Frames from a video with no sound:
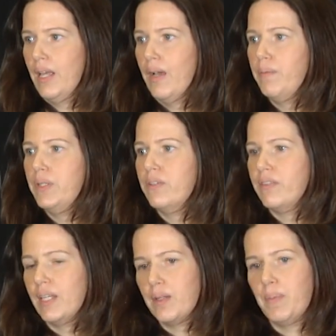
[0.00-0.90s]
And when you
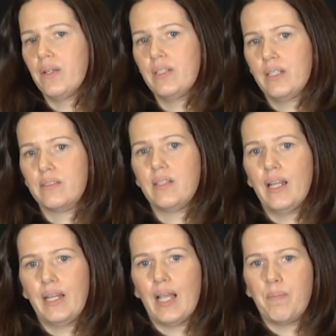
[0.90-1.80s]
think about the
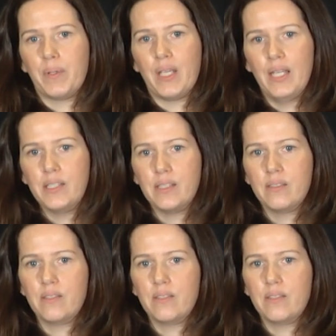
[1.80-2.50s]
exciting applications